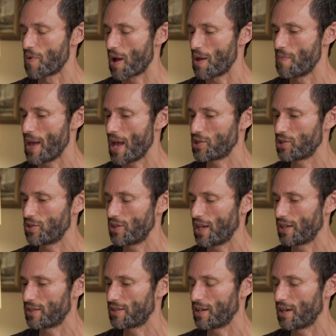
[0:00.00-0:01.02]
I imagine
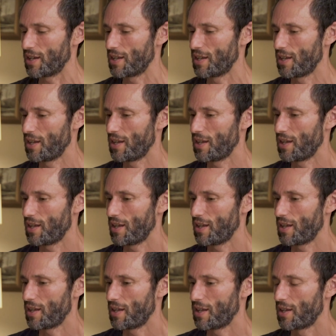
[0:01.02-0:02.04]
that, uh,
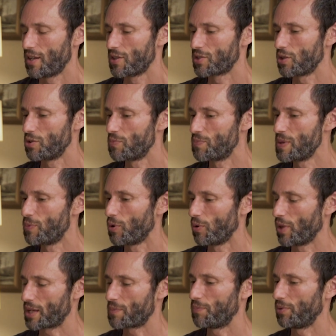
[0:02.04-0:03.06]
so do
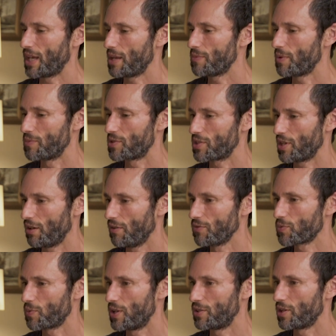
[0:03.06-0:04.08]
people like blame
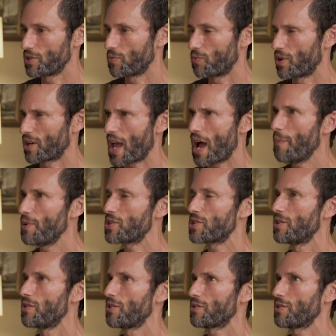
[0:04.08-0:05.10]
themselves when it doesn't work? How
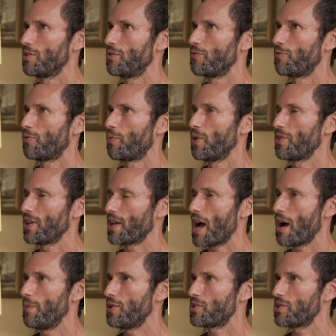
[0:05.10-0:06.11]
much, for one thing,
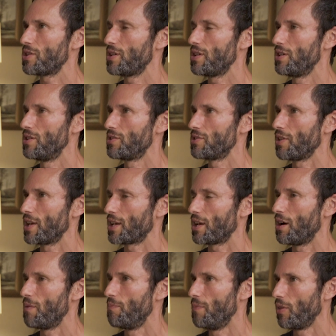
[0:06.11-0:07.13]
how much is like
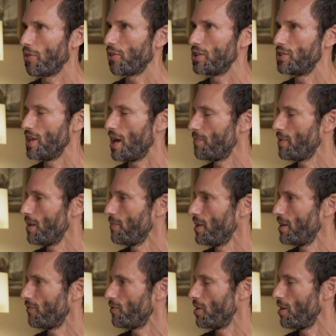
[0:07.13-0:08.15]
a monthly debt
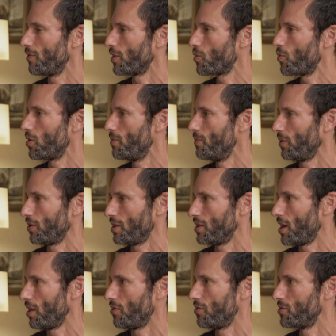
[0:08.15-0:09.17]
payment if you have a quarter million
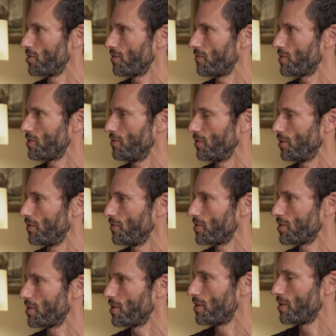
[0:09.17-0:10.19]
dollars of student loans?